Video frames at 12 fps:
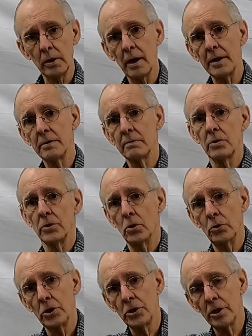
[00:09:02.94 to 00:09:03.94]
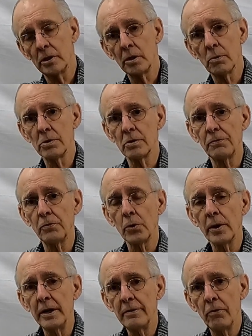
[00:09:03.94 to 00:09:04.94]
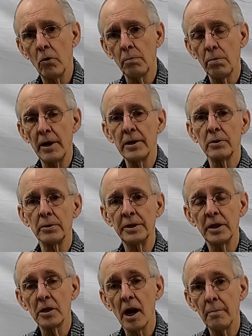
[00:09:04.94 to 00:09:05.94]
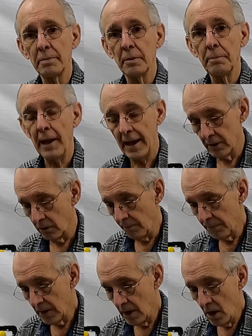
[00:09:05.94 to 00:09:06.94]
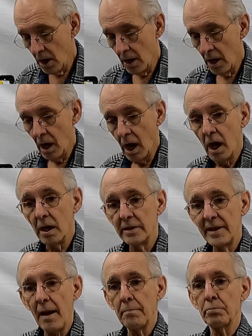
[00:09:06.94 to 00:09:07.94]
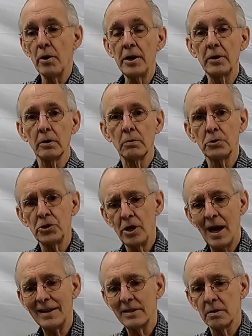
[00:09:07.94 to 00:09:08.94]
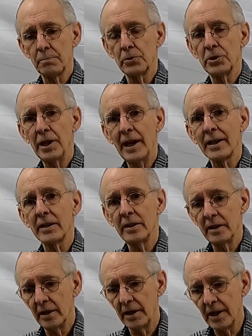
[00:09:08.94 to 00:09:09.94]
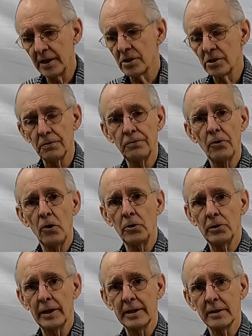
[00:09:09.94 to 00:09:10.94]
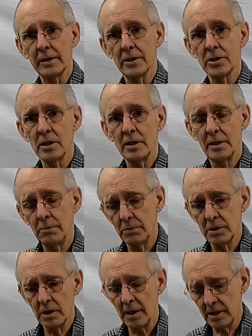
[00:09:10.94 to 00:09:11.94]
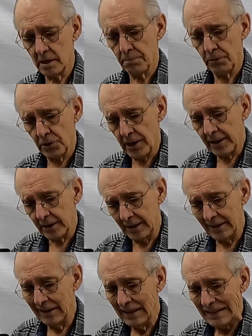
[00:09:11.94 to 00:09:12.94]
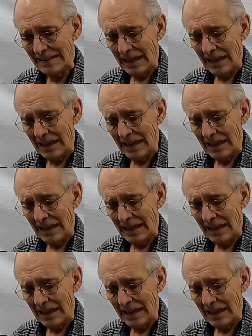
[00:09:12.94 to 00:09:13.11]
where I noticed that there was a 480 volt breaker in the top of the panel, that breaker was not to protect against a fault like this. It's protecting,